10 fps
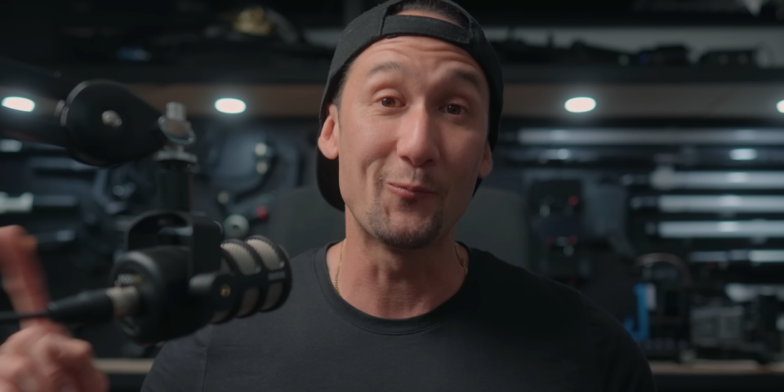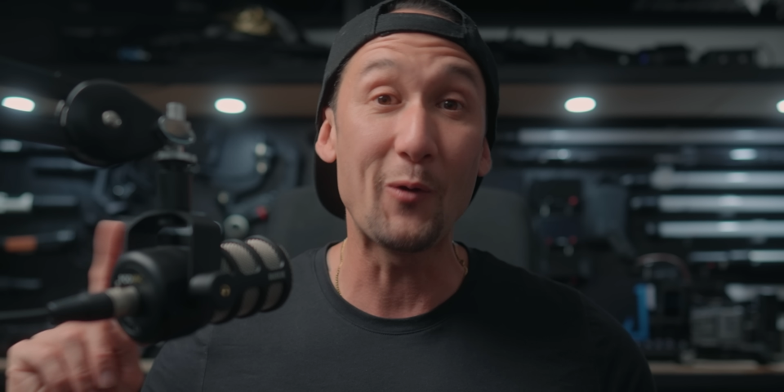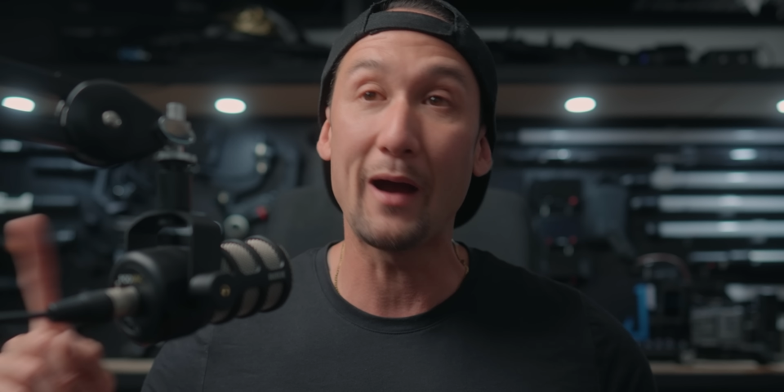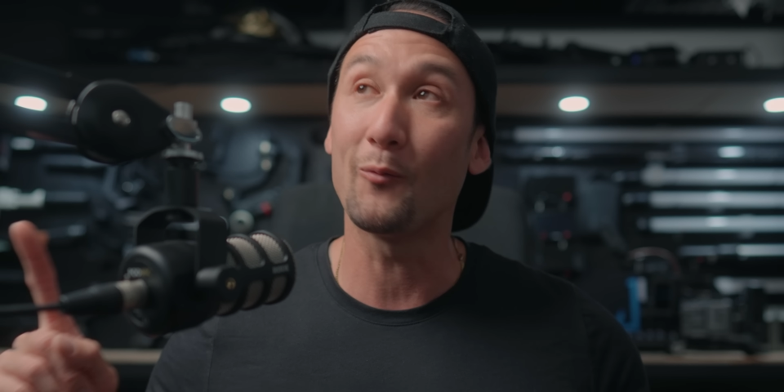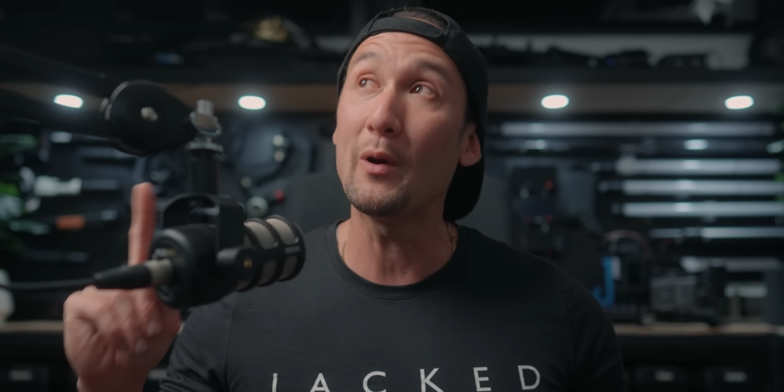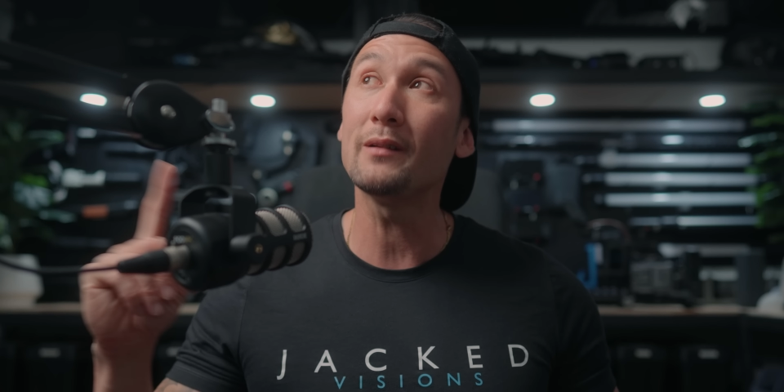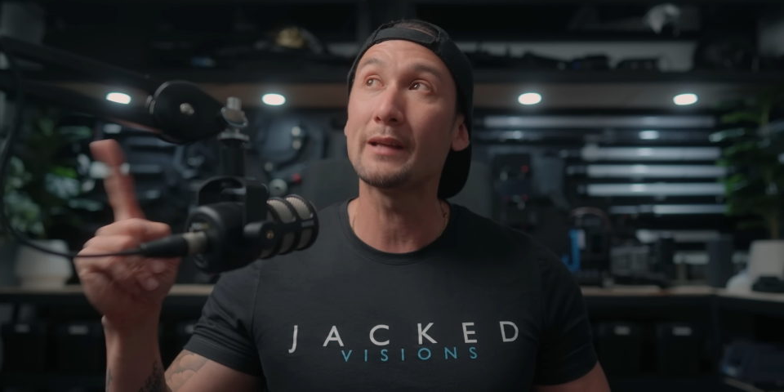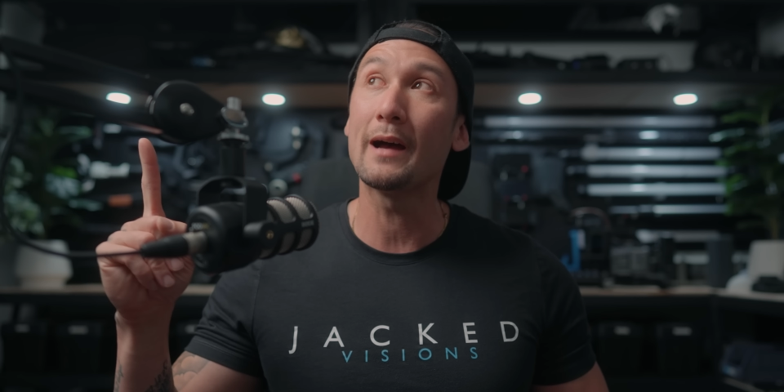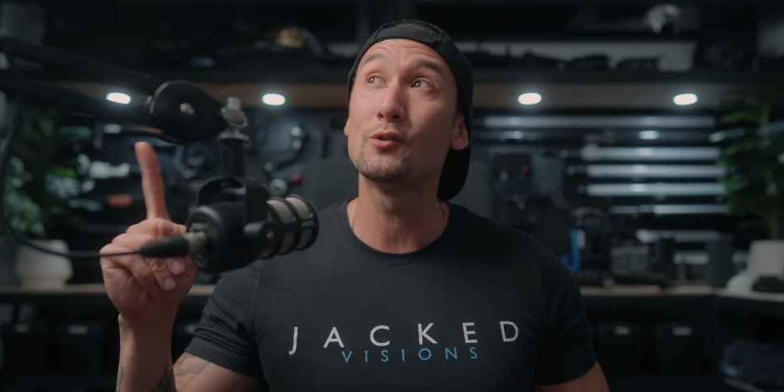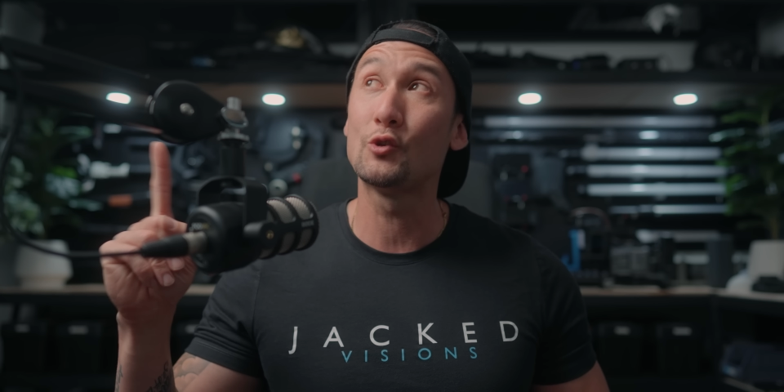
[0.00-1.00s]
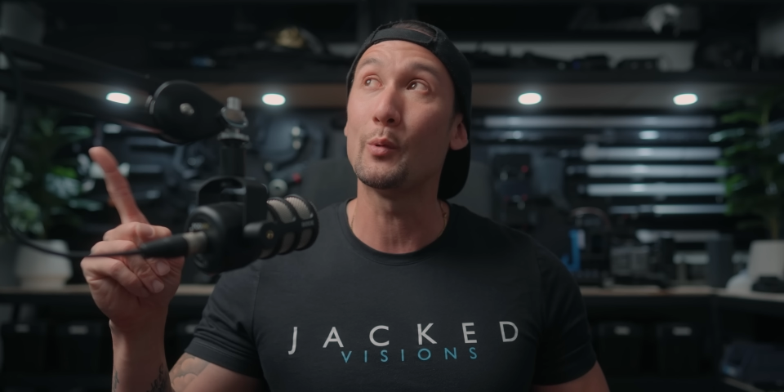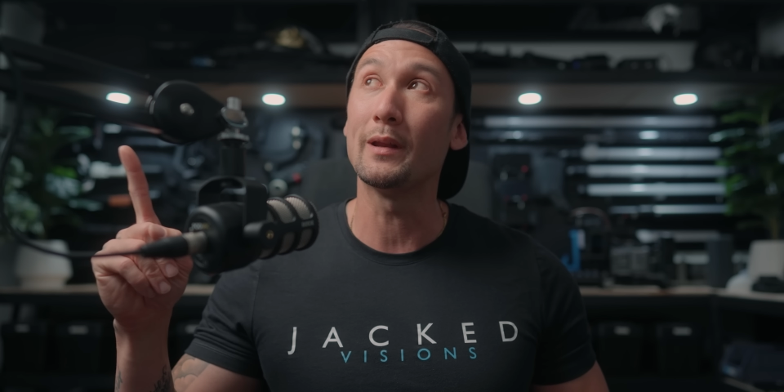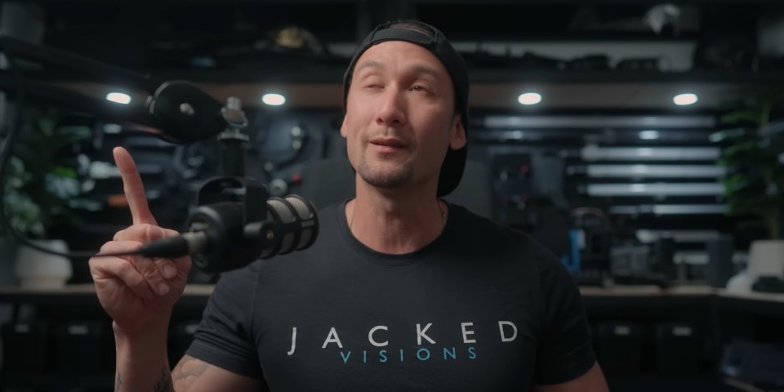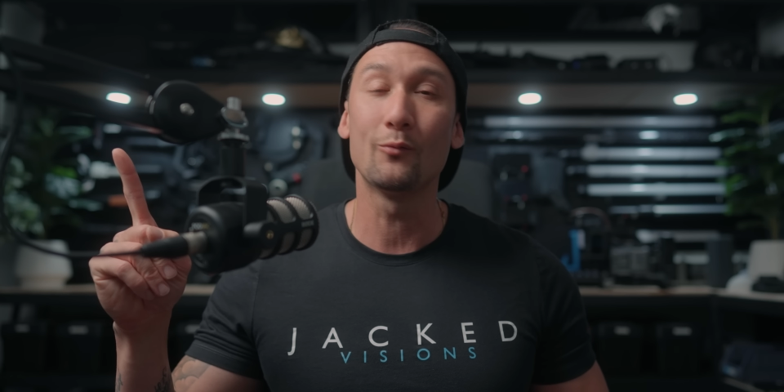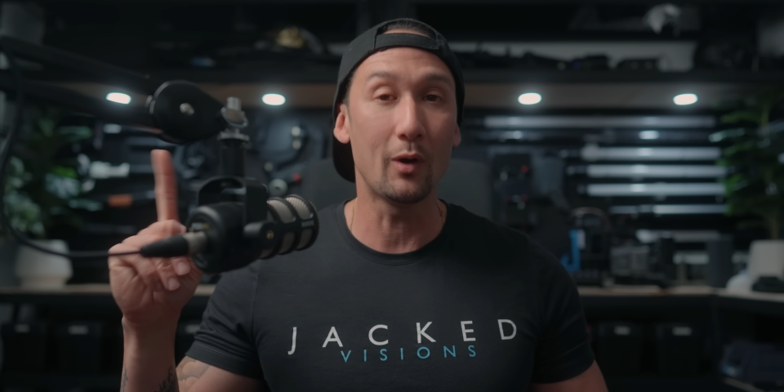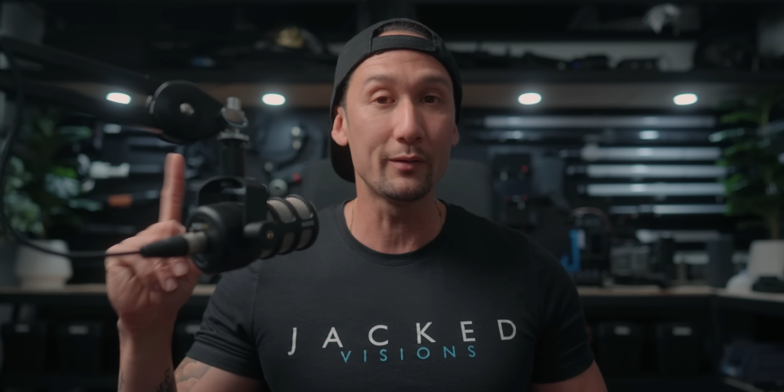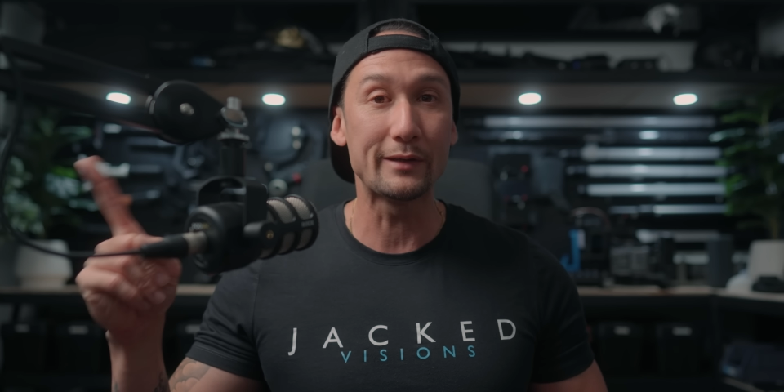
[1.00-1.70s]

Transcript: Wow, well done, Zhiyun. Well